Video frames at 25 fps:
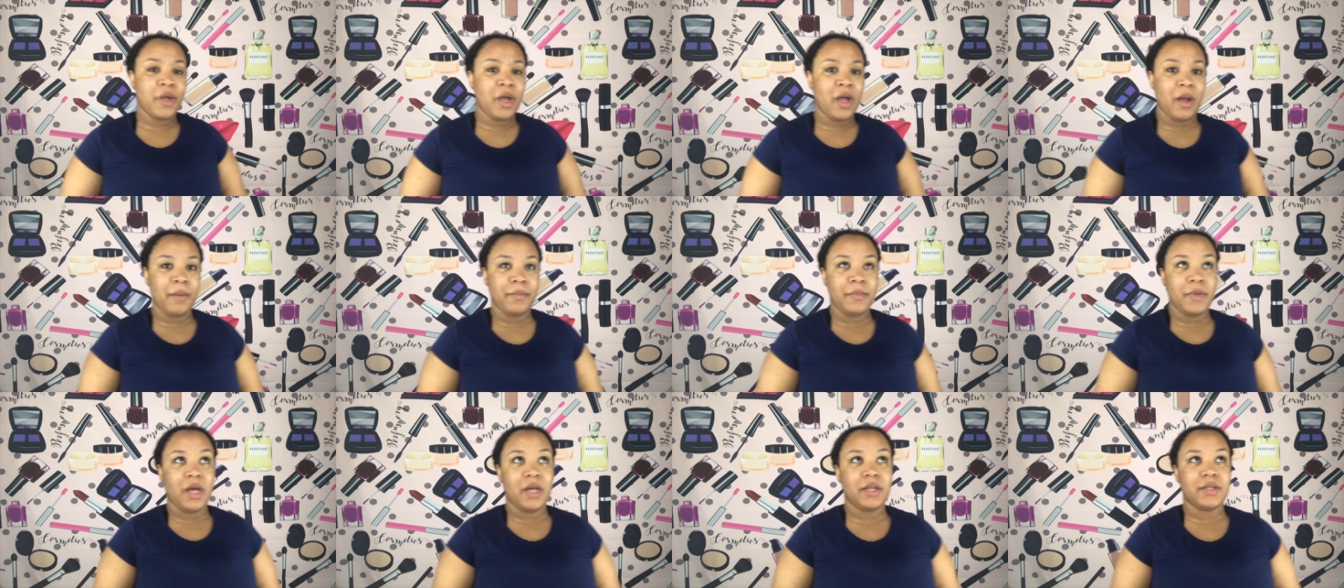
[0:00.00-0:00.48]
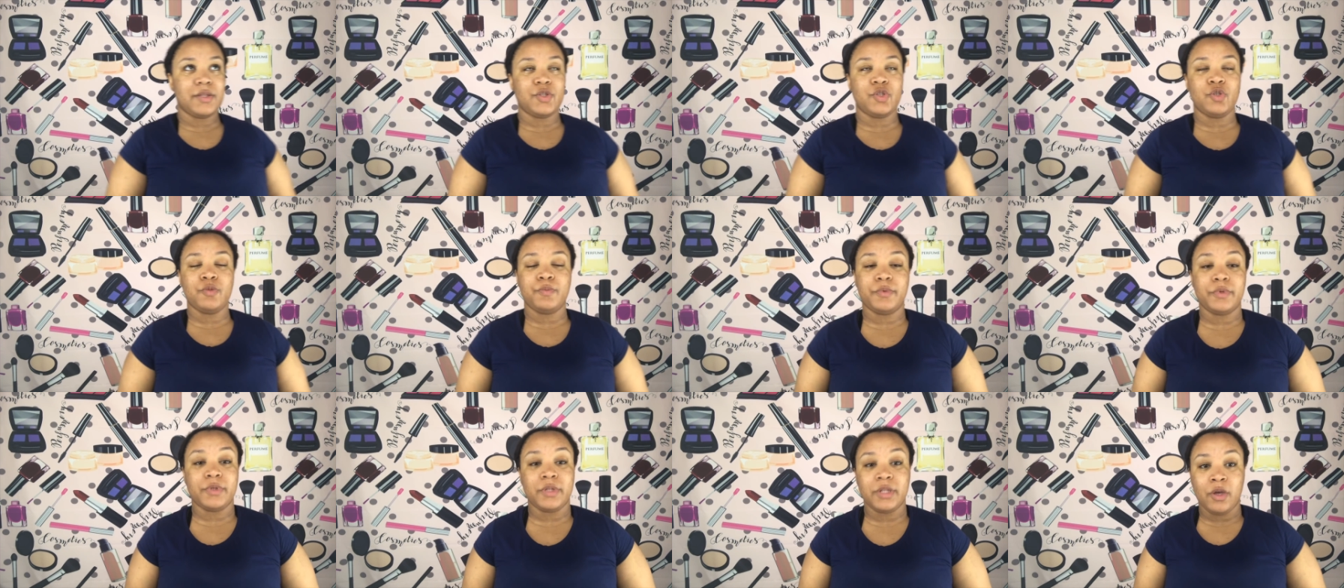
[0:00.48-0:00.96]
I'm not
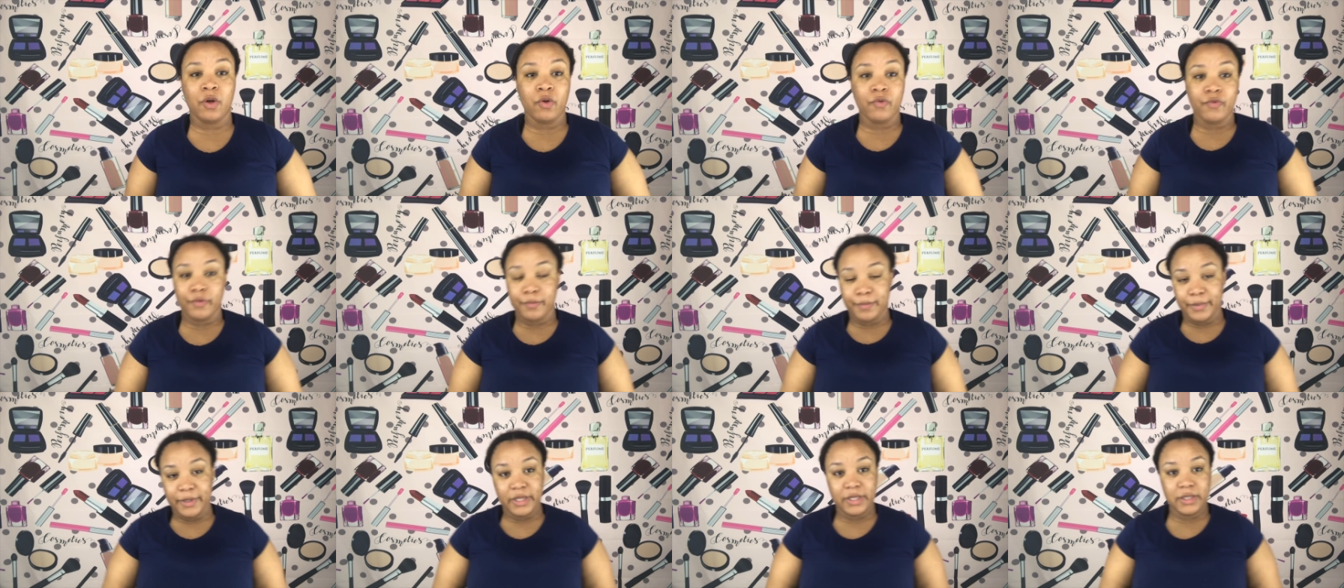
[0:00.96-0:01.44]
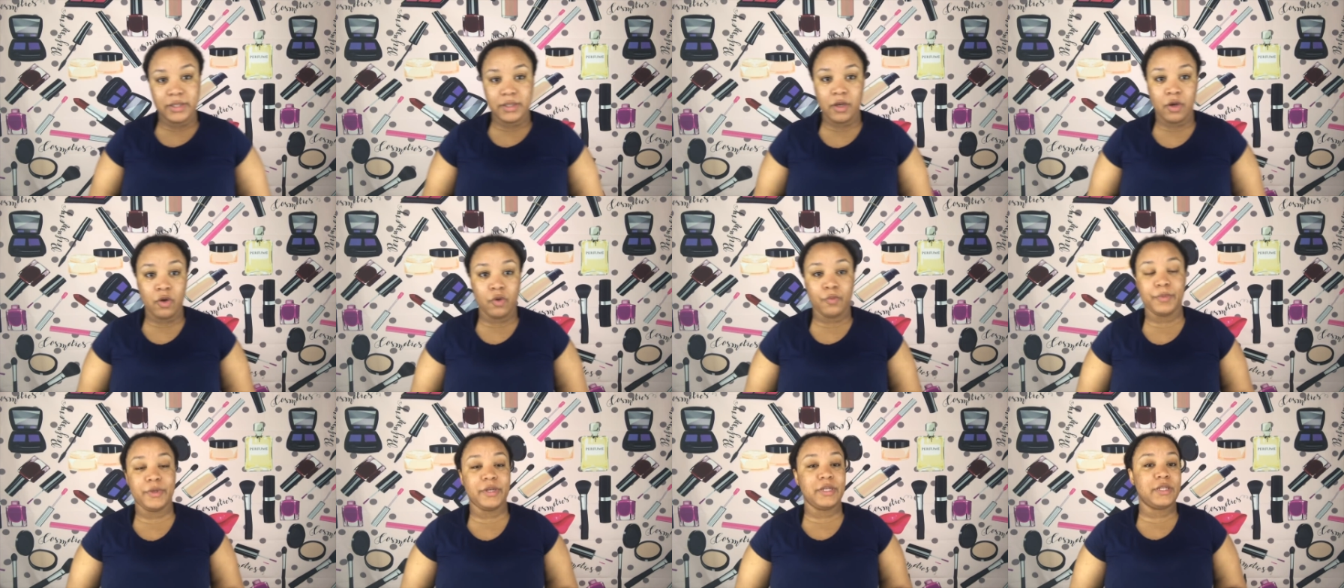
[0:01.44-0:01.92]
superly
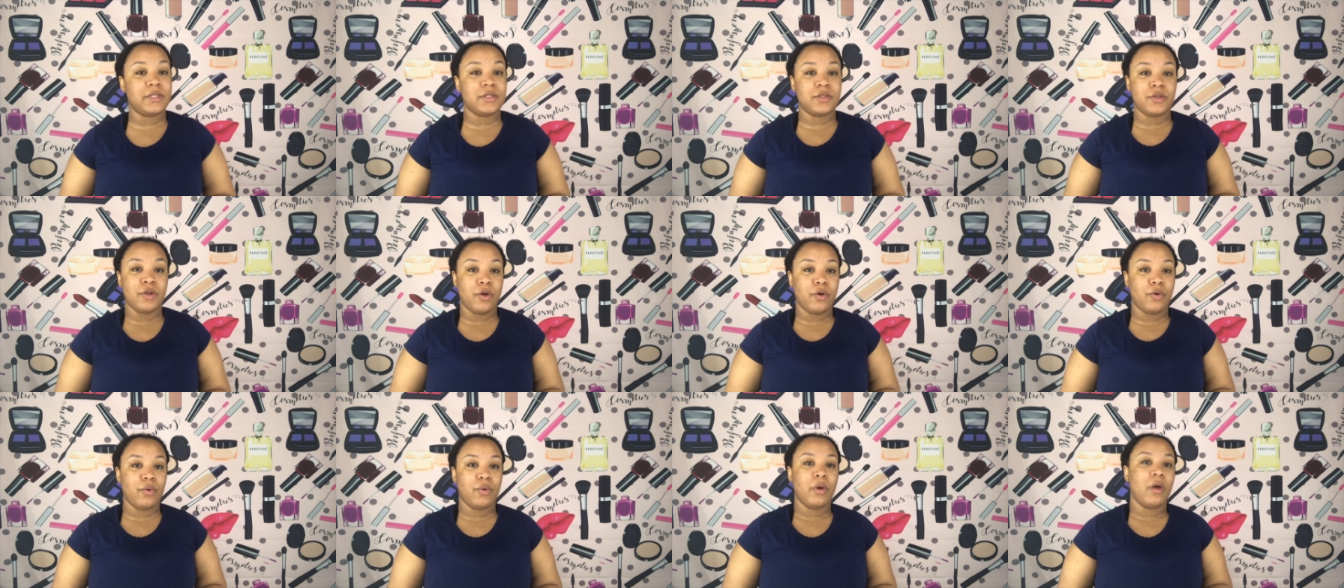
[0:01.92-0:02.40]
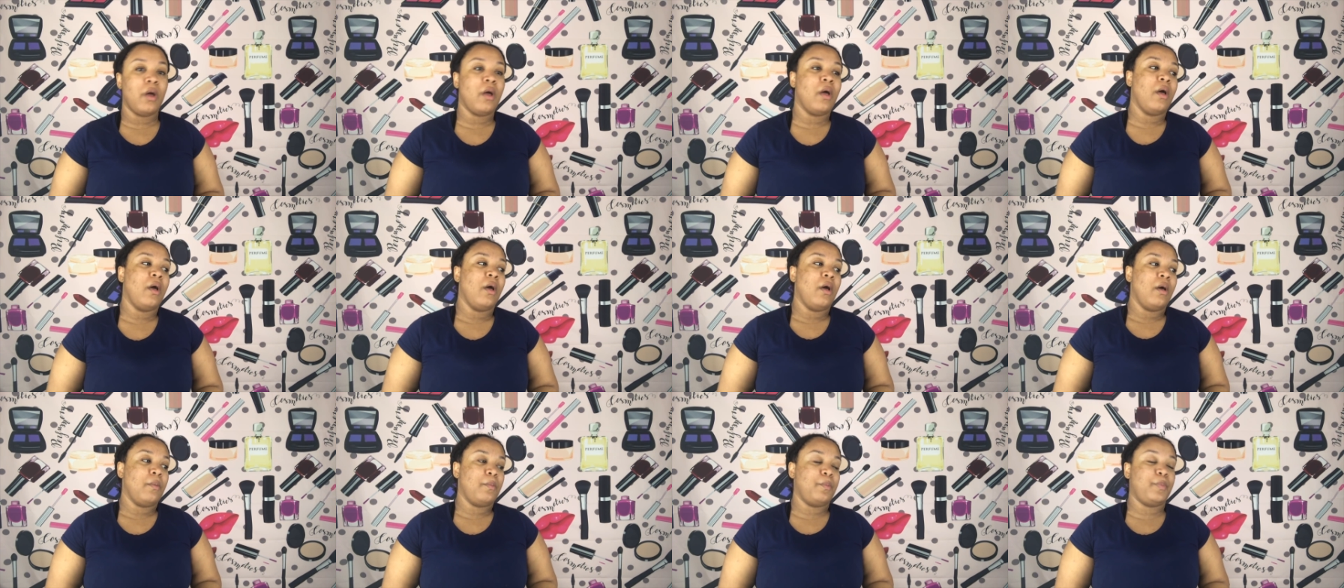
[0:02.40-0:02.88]
obese, no,
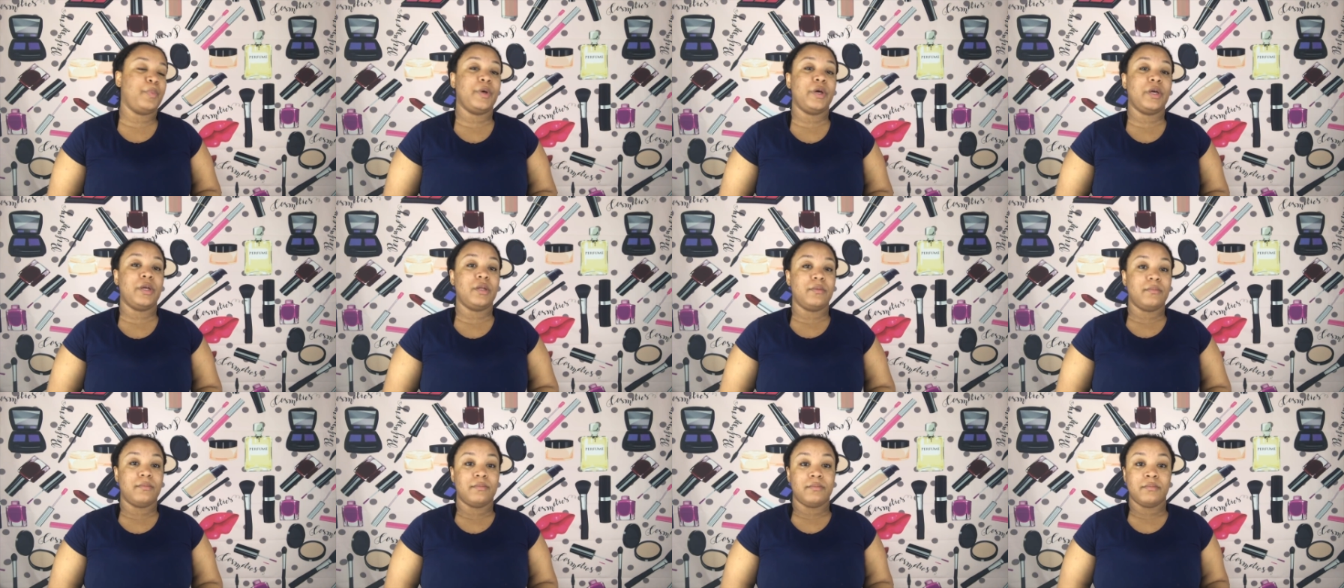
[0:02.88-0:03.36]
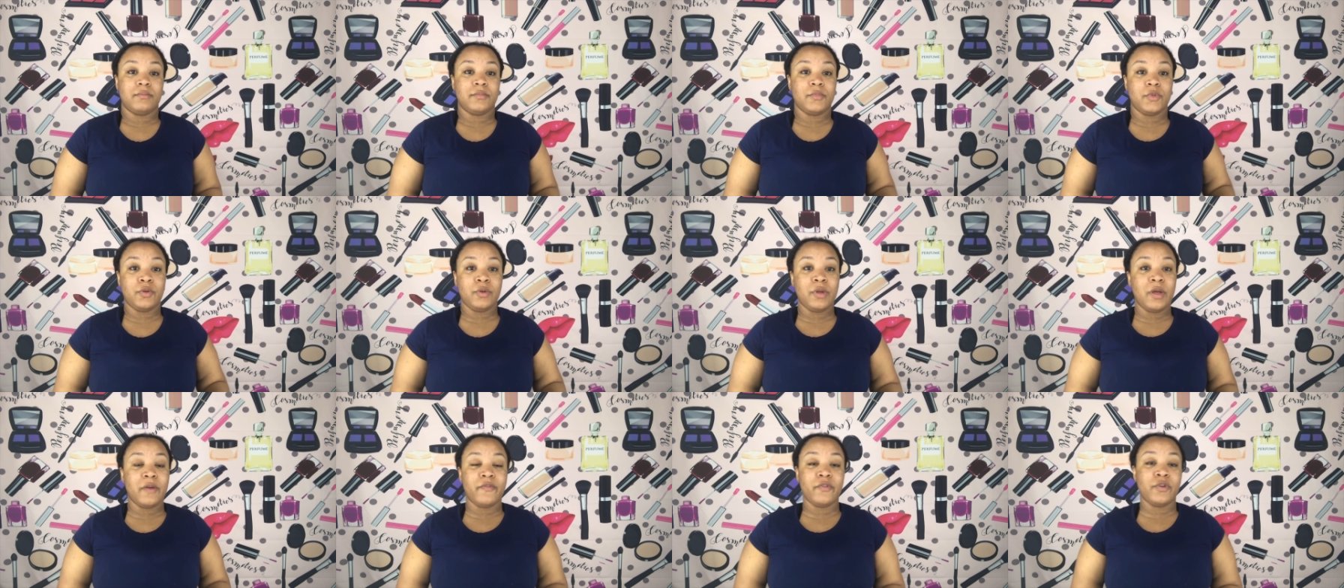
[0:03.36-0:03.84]
but
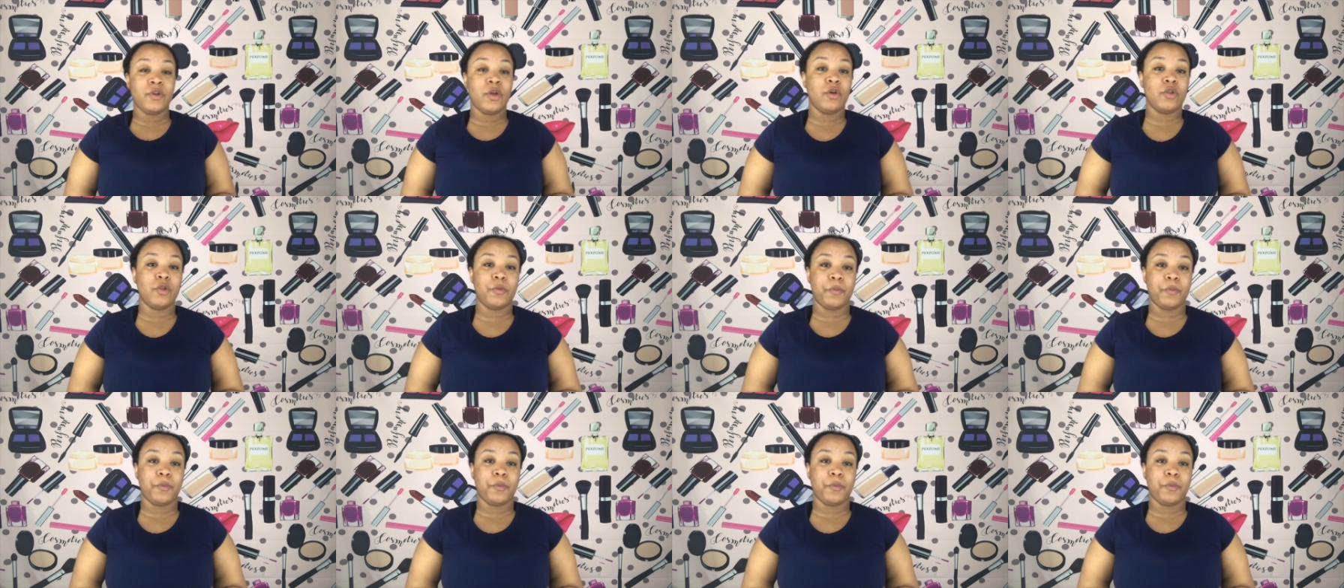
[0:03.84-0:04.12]
you never know.